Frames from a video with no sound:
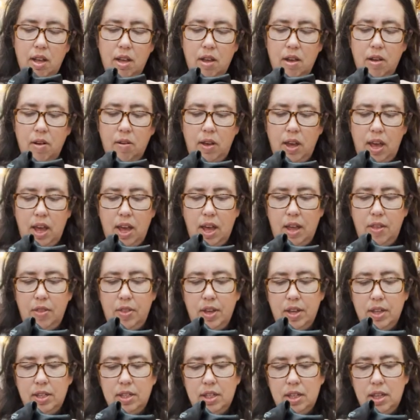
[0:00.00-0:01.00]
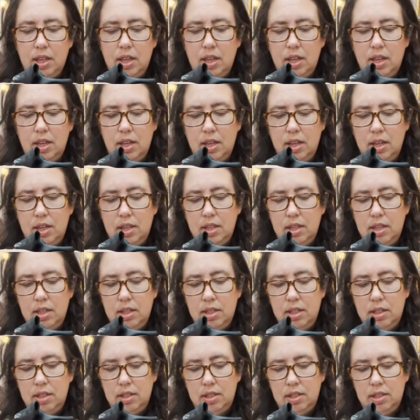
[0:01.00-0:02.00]
Okay, and this
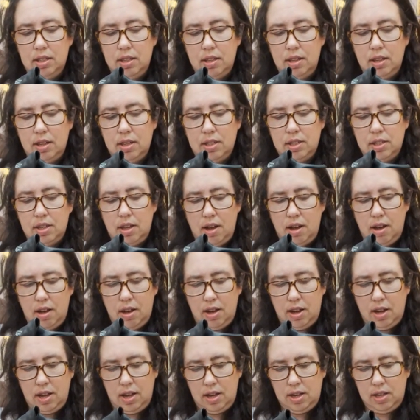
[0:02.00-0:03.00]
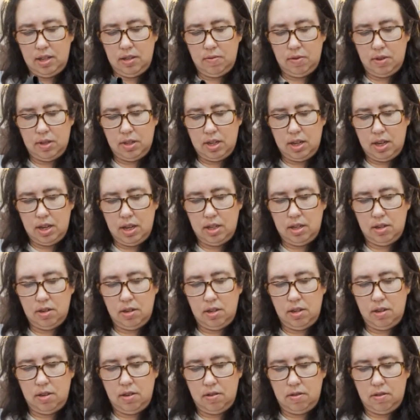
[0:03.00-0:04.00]
is a size. What size are
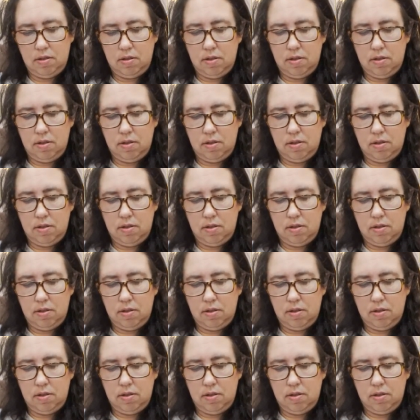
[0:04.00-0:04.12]
you?